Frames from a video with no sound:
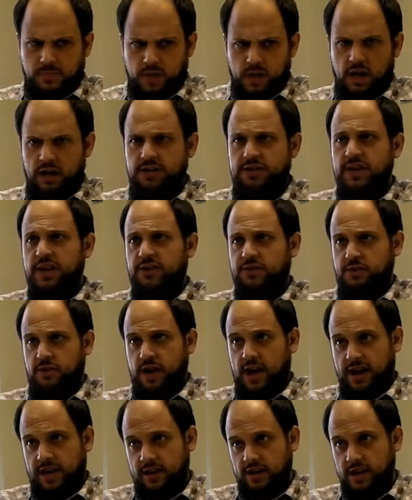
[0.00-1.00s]
untenured
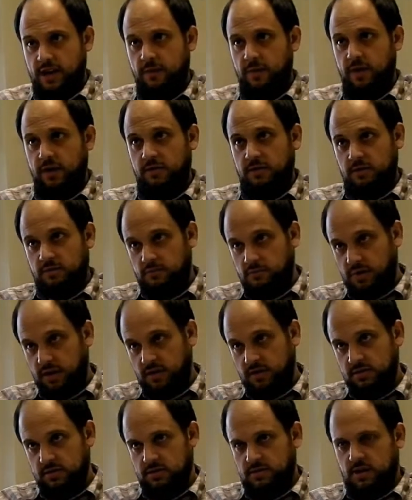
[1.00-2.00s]
academic
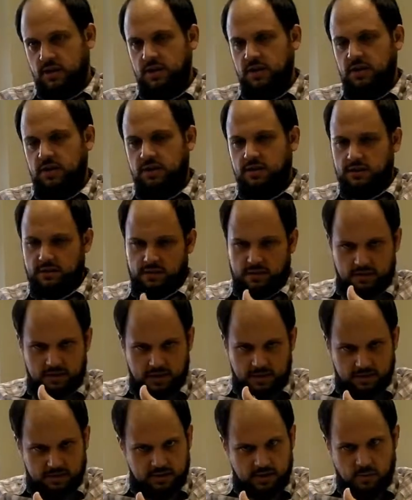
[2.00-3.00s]
means that
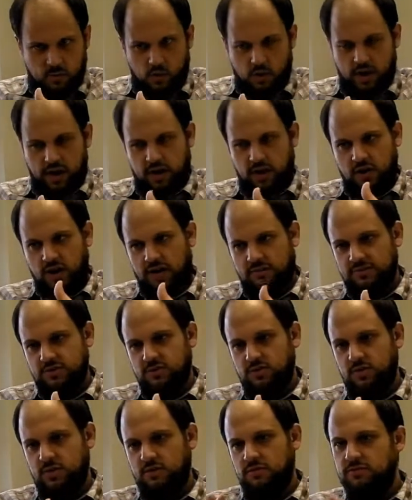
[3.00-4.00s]
in some way you have to
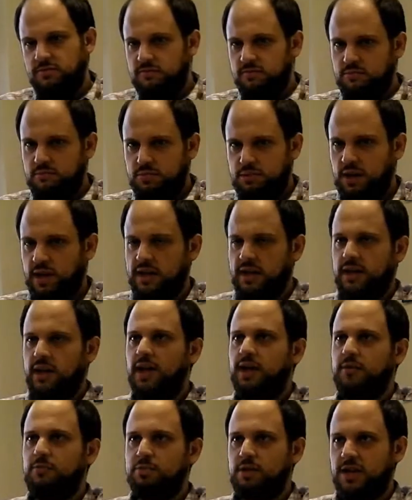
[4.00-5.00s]
sort of play
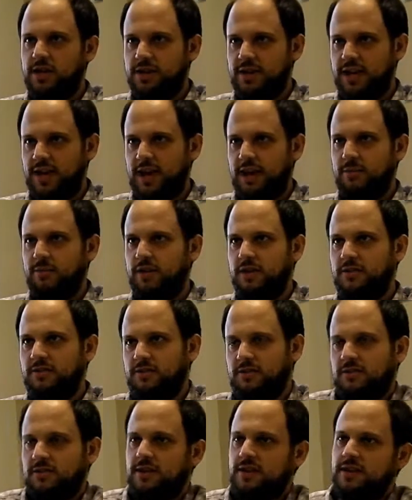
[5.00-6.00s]
the game
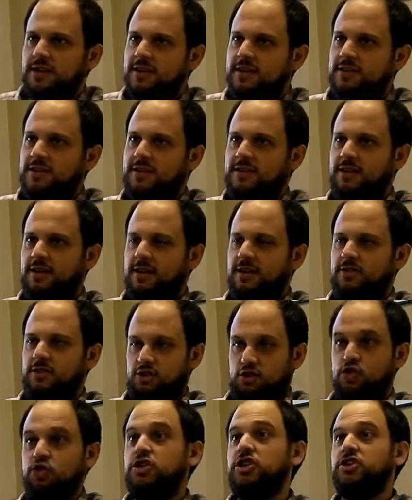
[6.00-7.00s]
that's the
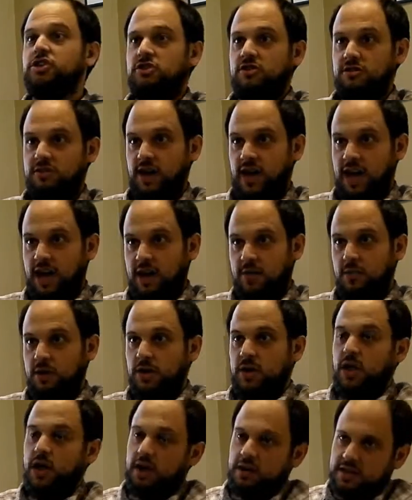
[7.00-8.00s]
traditional game
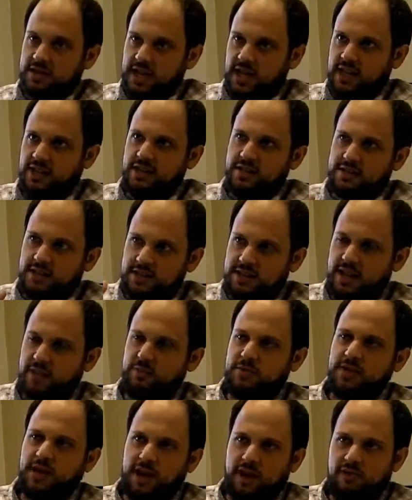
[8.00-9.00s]
alongside this
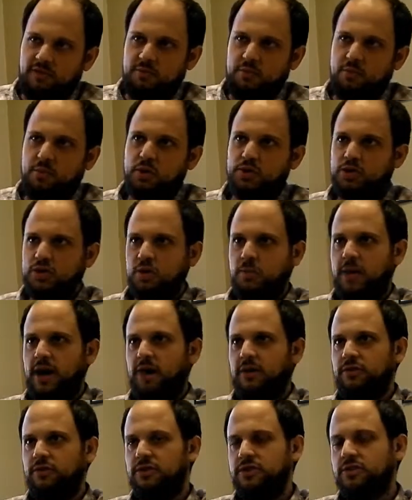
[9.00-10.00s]
attempt to kind of push the
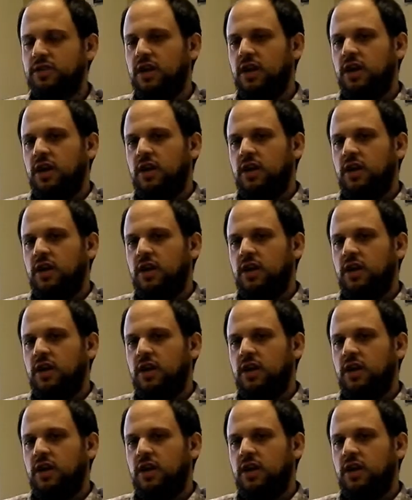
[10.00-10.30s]
boundaries.